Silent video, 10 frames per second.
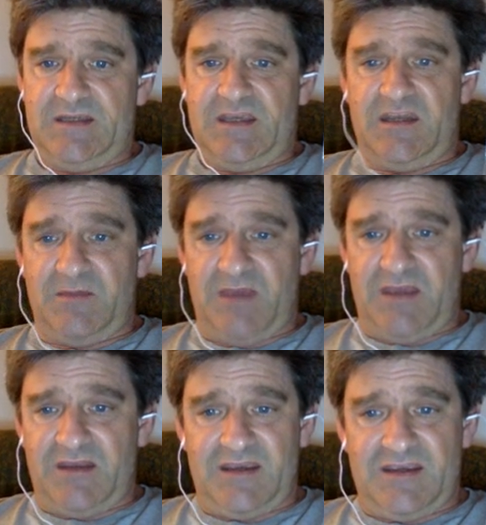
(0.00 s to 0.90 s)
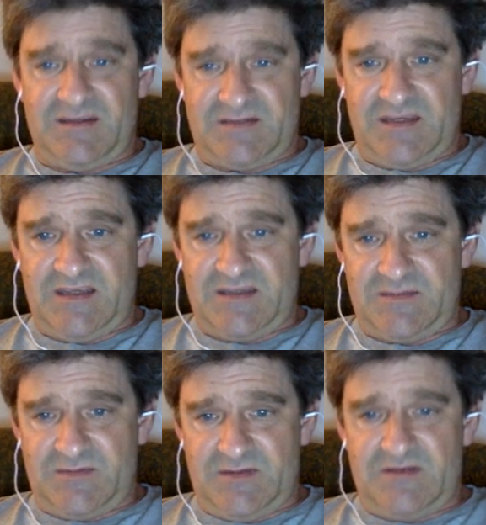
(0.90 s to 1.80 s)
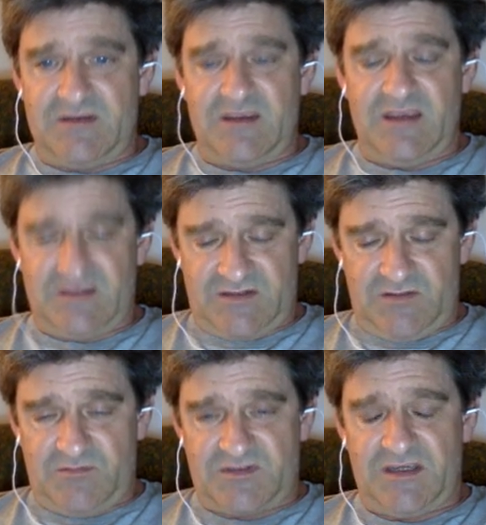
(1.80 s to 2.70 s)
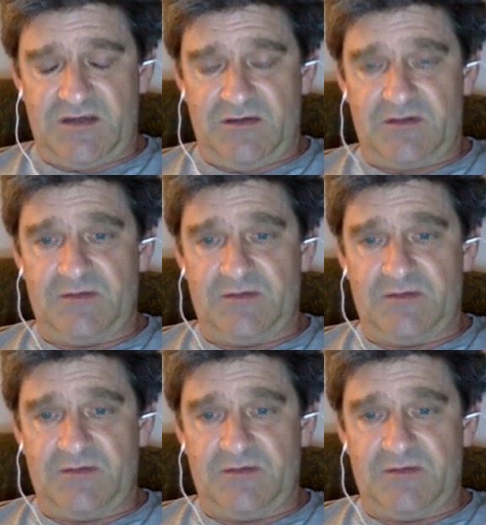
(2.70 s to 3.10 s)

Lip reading: And Amanda has she was killed.